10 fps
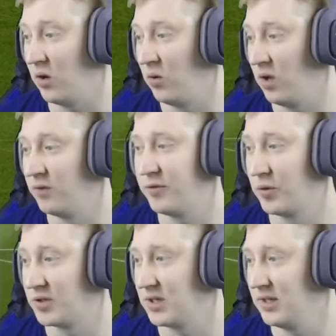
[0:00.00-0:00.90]
goal,
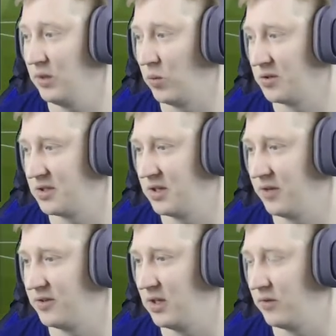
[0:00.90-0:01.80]
unfortunately, wasn't
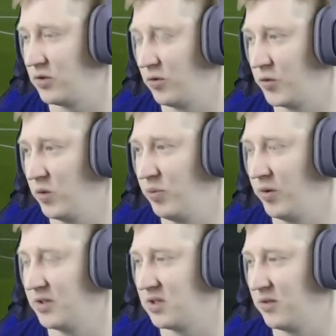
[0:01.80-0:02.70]
enough to give us all three
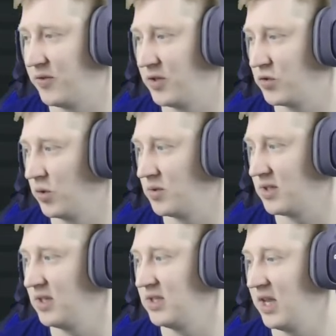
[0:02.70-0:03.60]
points in the first group
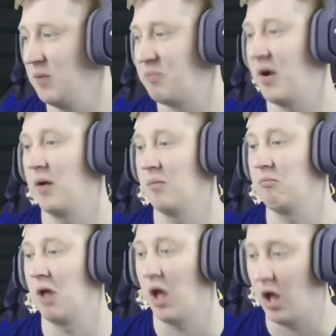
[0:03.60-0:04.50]
stage game, but
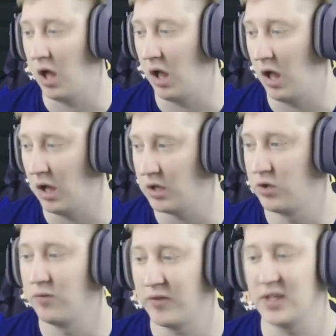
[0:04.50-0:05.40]
a
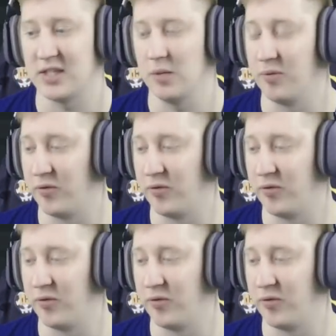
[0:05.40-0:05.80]
convincing